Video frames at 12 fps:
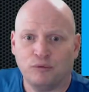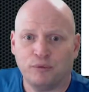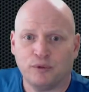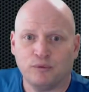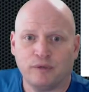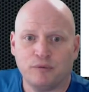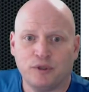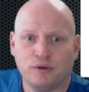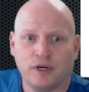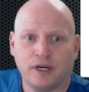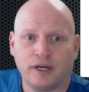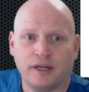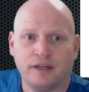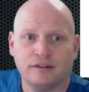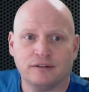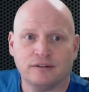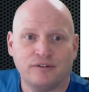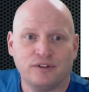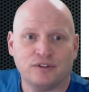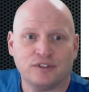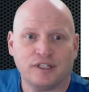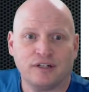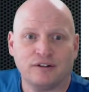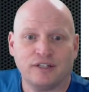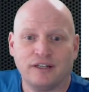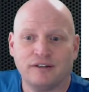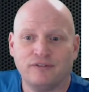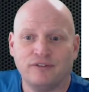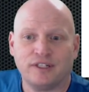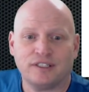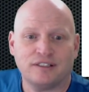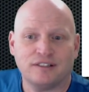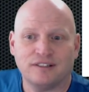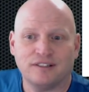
Open Web UI. If you select, okay, it fixed.